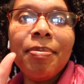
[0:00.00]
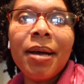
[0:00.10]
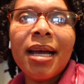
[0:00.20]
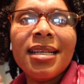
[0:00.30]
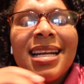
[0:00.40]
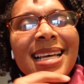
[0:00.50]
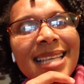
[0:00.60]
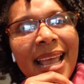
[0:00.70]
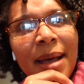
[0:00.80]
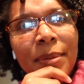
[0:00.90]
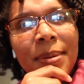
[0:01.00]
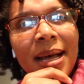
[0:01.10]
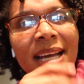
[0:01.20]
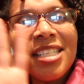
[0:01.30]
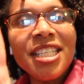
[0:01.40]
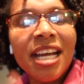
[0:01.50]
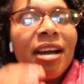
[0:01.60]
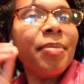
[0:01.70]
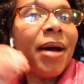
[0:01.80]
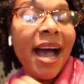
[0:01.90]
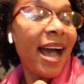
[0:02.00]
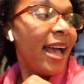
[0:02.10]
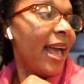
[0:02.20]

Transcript: pie, did I say apple pie? Cherry pie